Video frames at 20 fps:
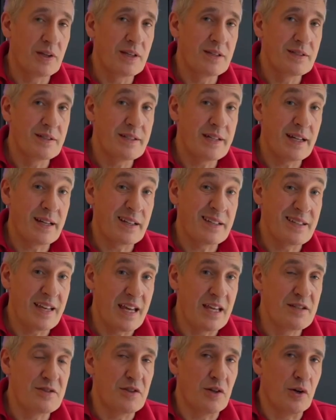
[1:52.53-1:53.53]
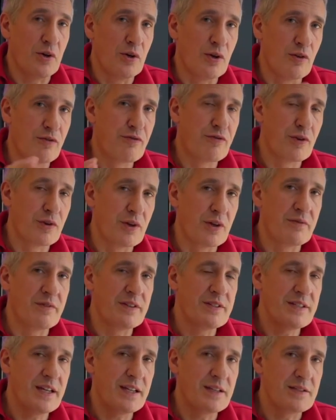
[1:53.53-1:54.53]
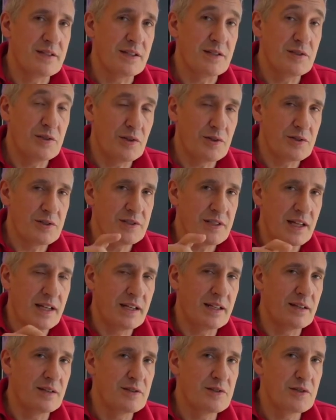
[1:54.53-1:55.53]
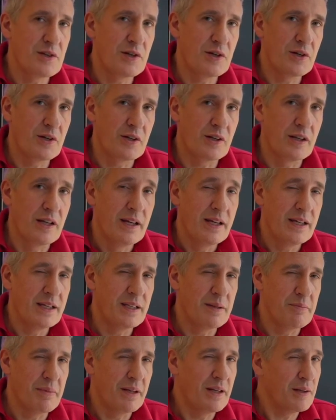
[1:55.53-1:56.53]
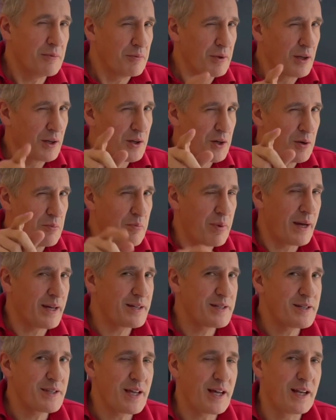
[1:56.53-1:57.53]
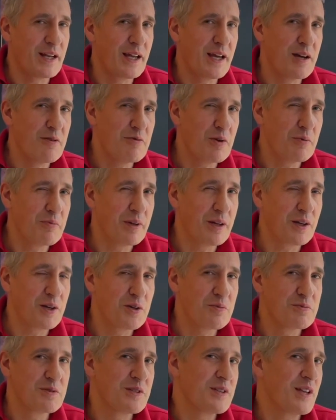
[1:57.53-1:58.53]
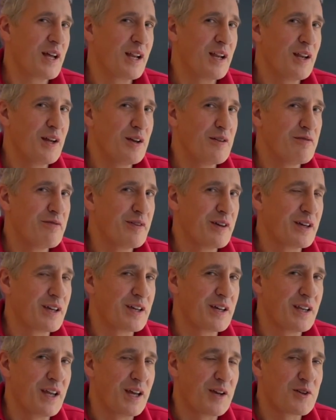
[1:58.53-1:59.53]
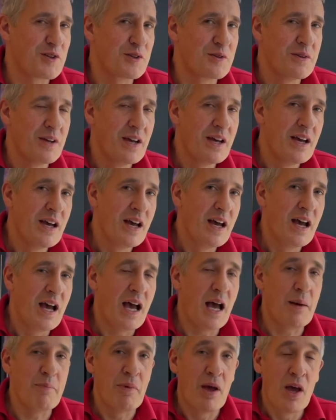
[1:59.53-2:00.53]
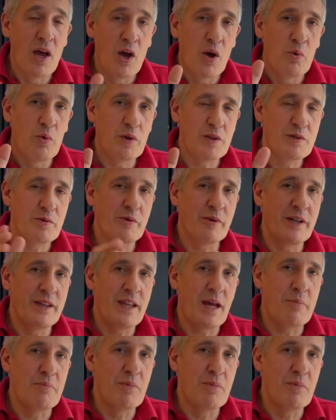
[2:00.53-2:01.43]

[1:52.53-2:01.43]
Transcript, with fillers: these detectors is the whole front of the sensor. It's not just that little circle in the middle, and we'll come back to that later on when it comes to that light fitting connection. Um, once we're in that